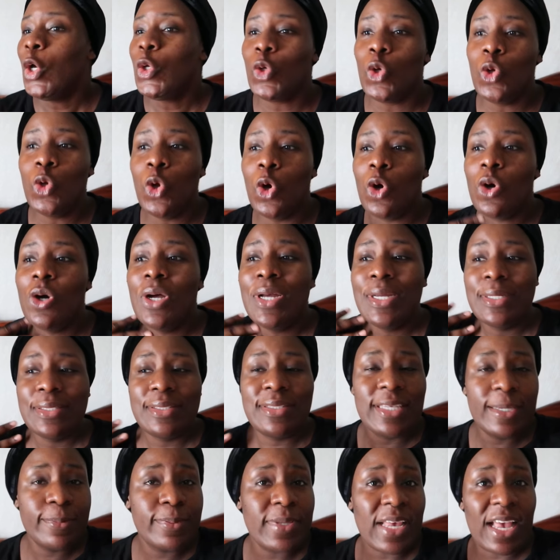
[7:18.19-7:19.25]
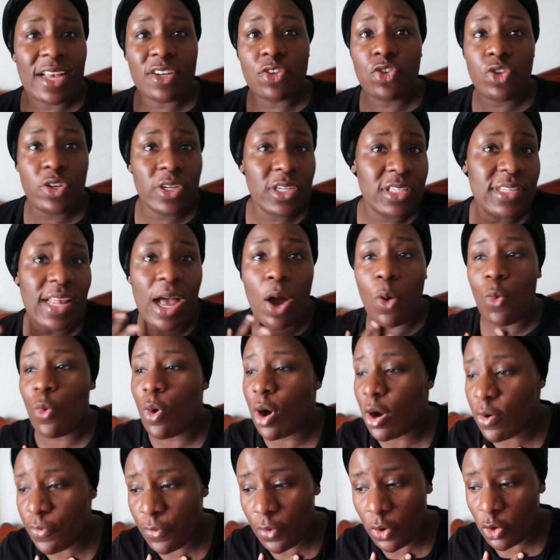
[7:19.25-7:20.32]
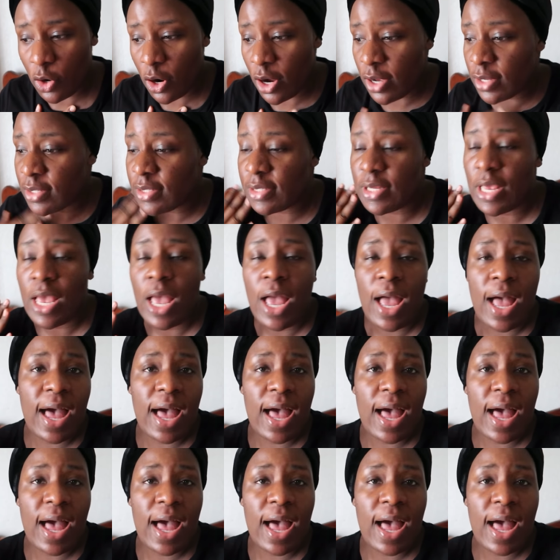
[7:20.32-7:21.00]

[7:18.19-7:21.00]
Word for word: you know, tips and tricks that work for us.